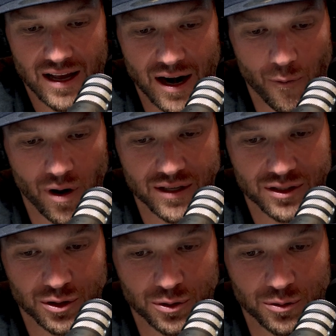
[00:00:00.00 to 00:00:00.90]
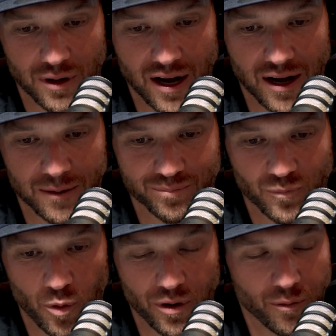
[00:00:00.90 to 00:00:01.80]
and I want to.
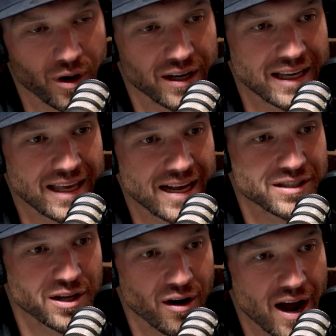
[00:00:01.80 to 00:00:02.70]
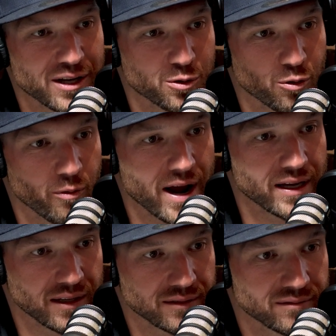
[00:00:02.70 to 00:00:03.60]
We're going to guess their high school
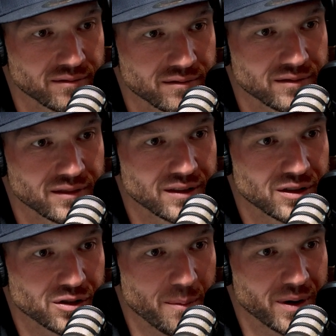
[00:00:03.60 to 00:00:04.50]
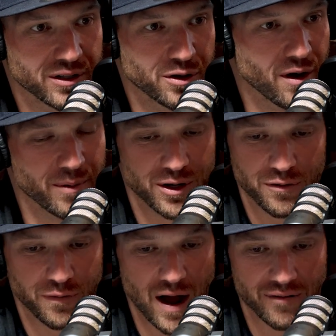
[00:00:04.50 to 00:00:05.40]
ranking. So I'm going to
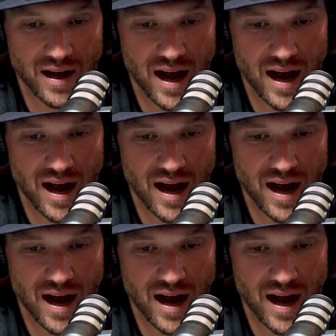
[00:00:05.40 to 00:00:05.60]
do 5